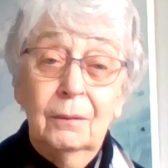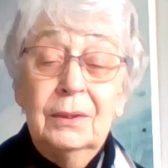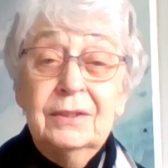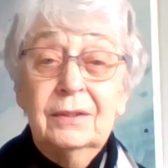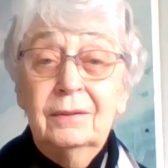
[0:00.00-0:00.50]
I
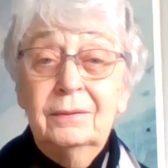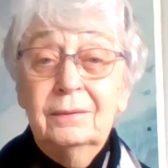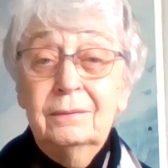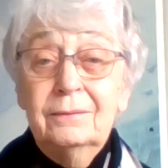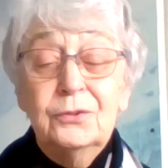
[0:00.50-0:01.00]
wonder,
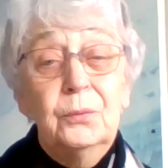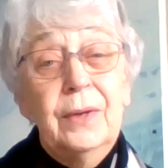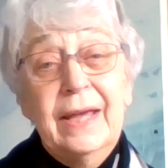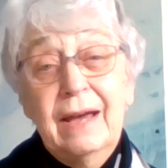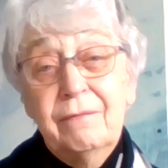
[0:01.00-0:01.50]
do
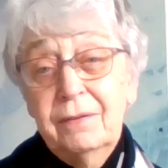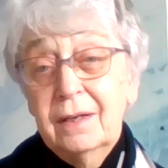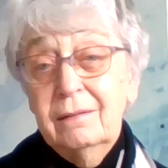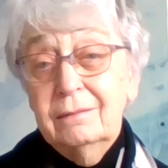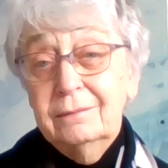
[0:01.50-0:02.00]
we
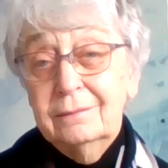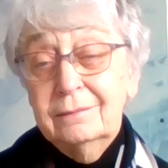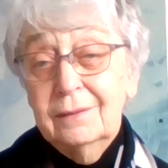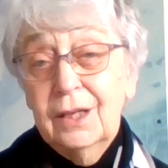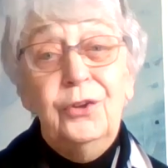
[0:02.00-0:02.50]
ever
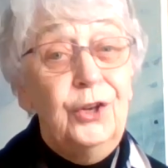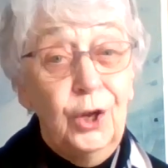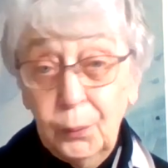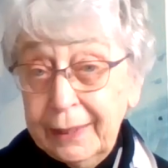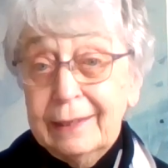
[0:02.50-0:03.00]

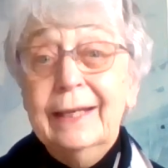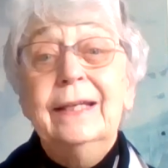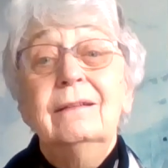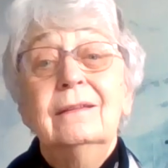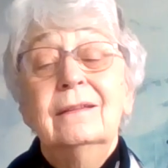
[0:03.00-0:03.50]

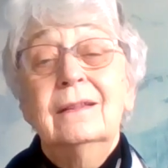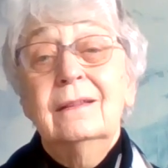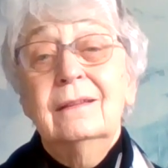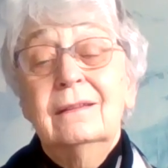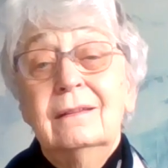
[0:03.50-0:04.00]
unknowingly
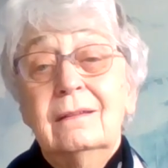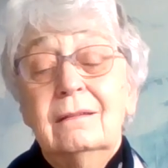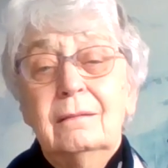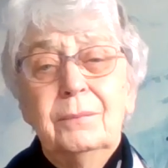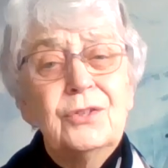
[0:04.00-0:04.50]

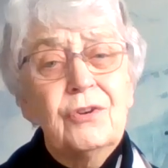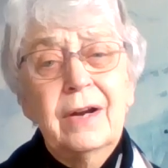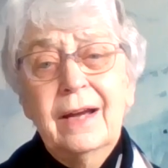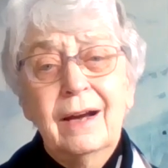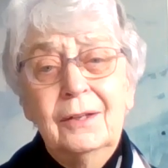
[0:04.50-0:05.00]

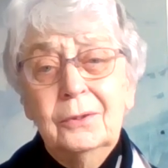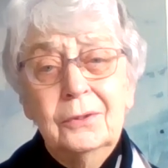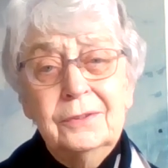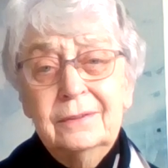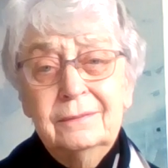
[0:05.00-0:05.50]
betray our
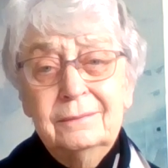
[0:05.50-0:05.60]
Lord?